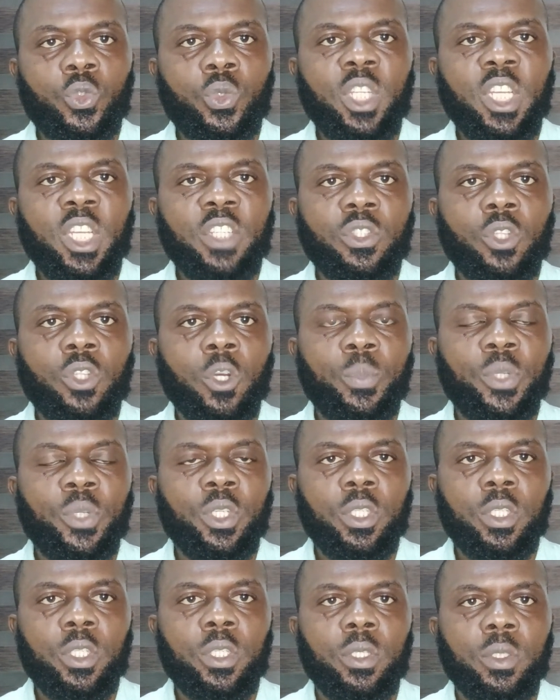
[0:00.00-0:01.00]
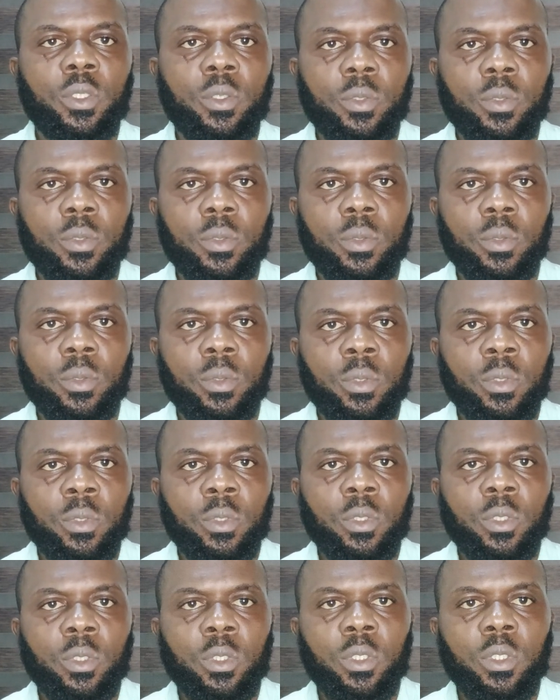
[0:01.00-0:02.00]
Today's topic
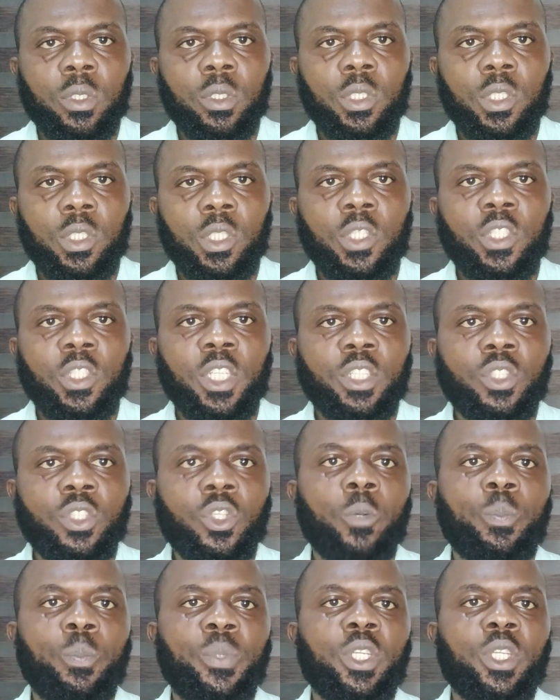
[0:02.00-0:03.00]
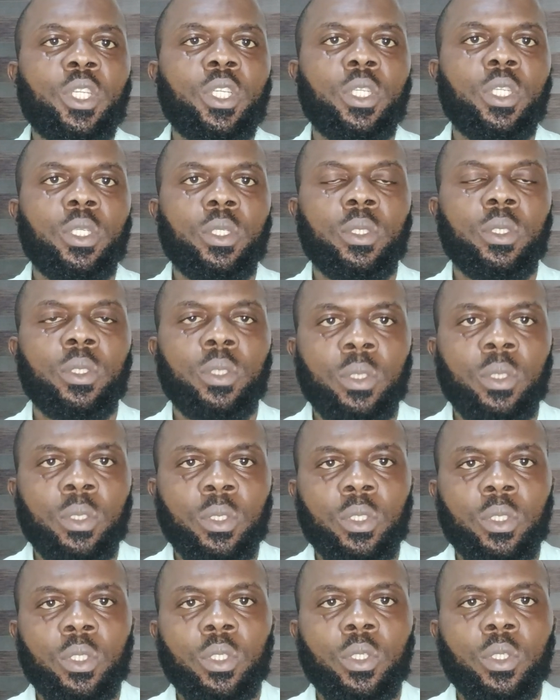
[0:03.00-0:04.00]
is a topic
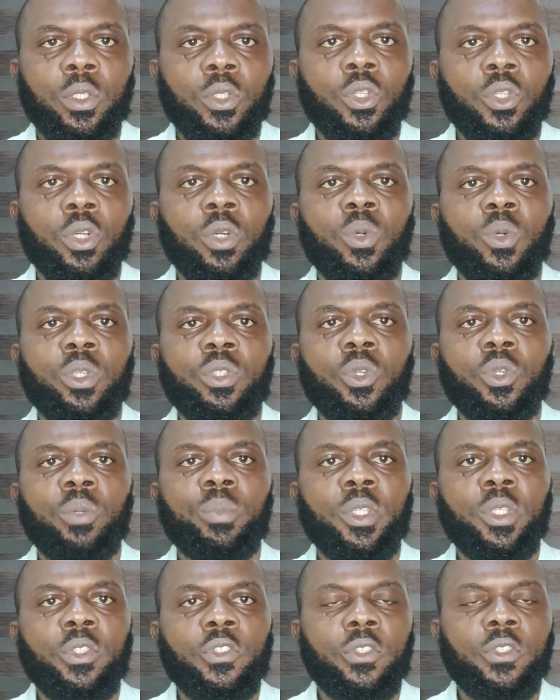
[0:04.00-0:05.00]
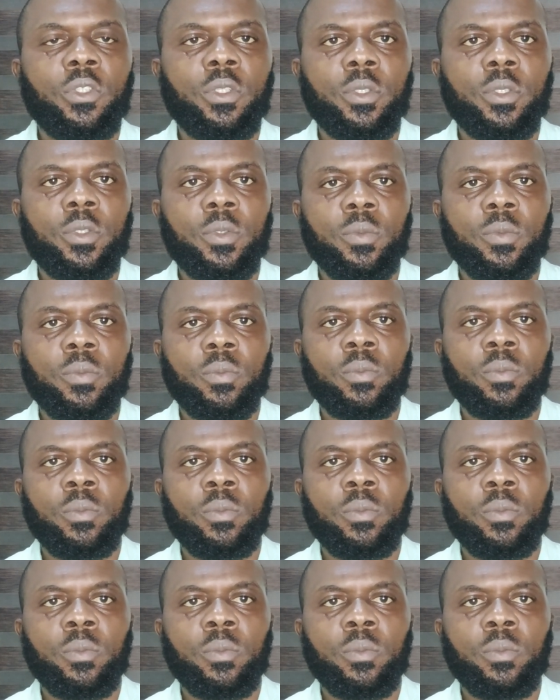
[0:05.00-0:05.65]
you don't want to miss.